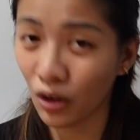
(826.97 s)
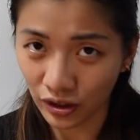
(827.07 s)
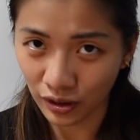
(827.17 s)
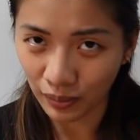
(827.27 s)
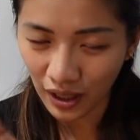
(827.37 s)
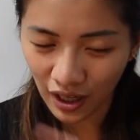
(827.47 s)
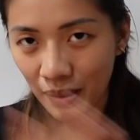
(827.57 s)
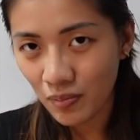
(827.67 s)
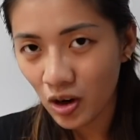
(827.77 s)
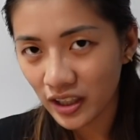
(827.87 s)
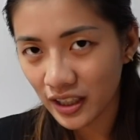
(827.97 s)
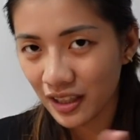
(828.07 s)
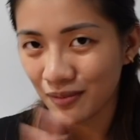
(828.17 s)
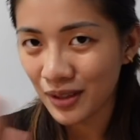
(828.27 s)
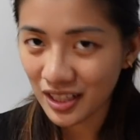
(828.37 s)
Oh, diba? My
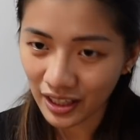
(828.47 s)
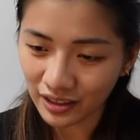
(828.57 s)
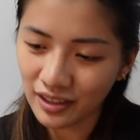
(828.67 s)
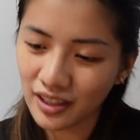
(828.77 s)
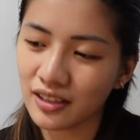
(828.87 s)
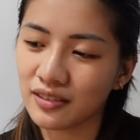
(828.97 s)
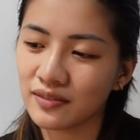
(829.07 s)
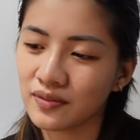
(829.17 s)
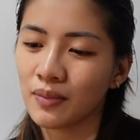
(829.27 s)
morning, my night din.